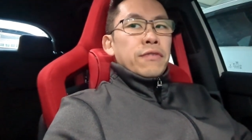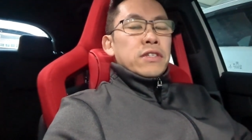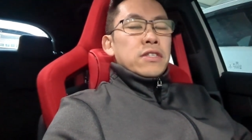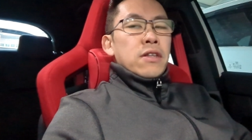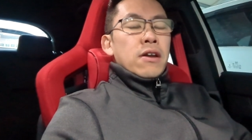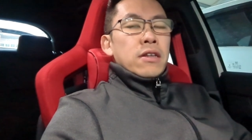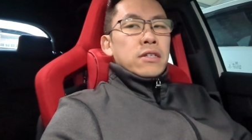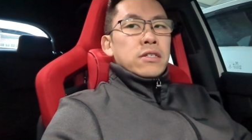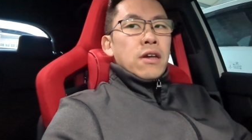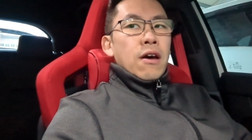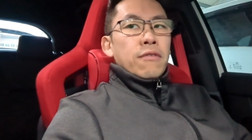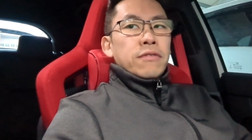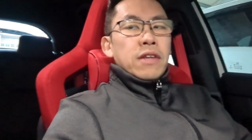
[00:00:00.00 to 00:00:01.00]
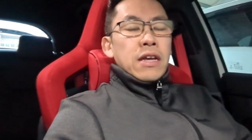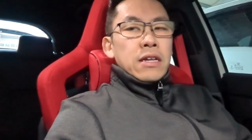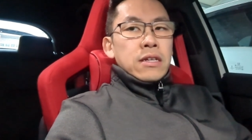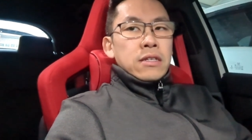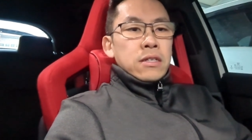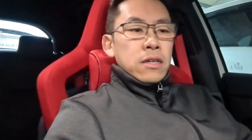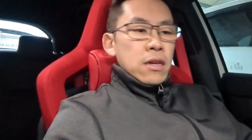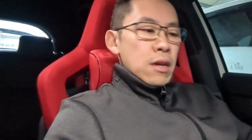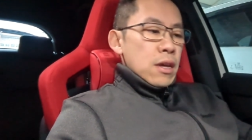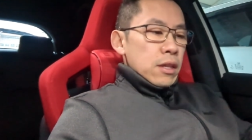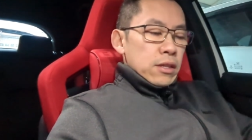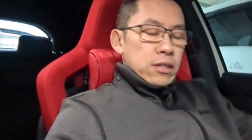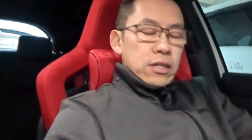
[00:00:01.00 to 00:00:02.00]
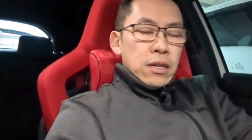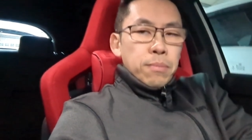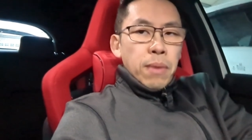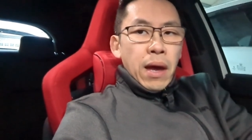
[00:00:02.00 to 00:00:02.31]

It's not as soft as the seat